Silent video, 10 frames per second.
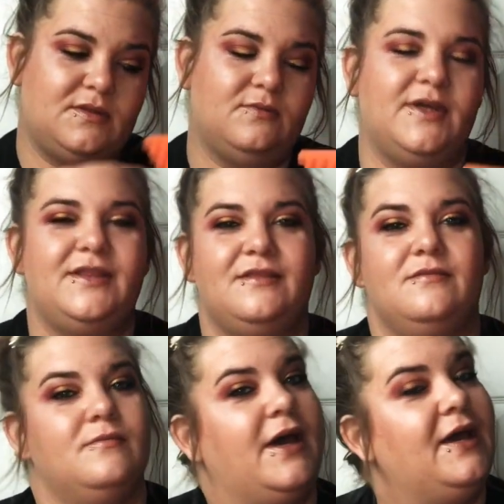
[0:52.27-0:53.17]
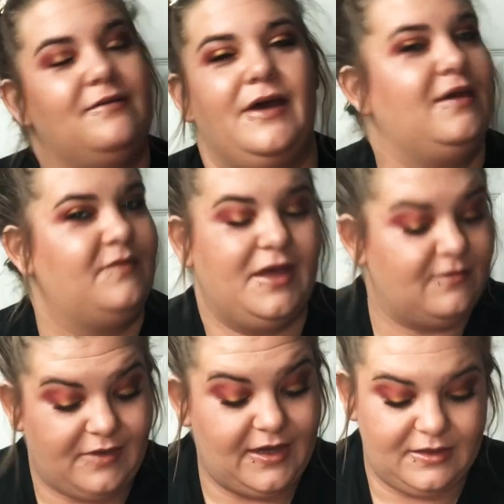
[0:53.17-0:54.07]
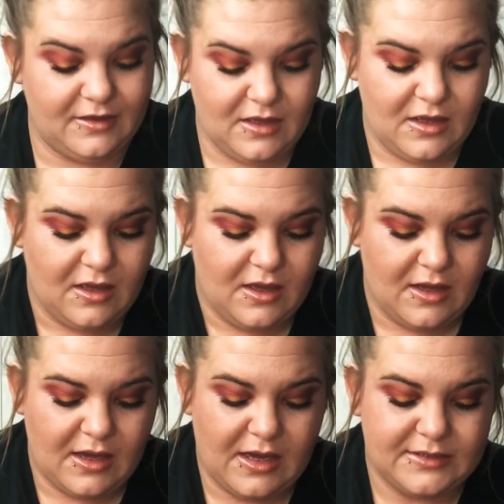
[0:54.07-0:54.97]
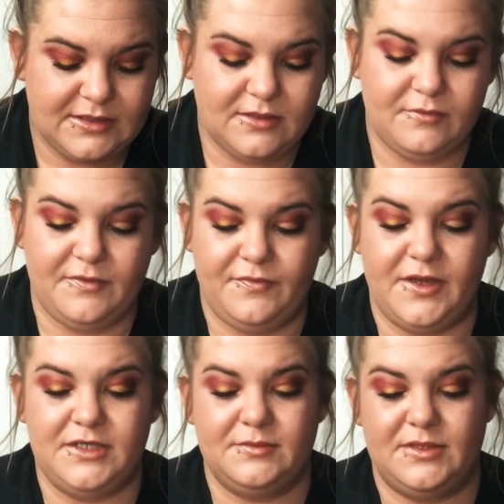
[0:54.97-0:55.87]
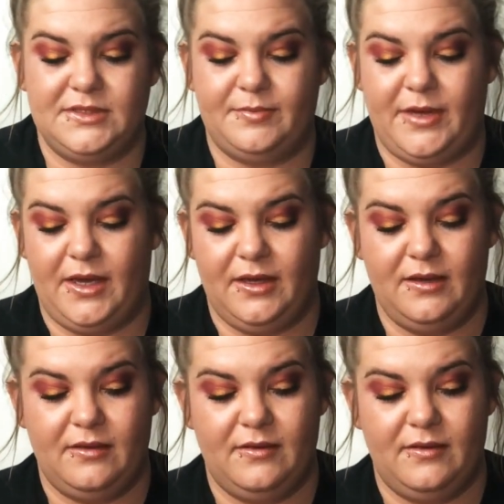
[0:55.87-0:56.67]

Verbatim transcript: Wait, wait, wait, wait, wait. I see the refreshments bag.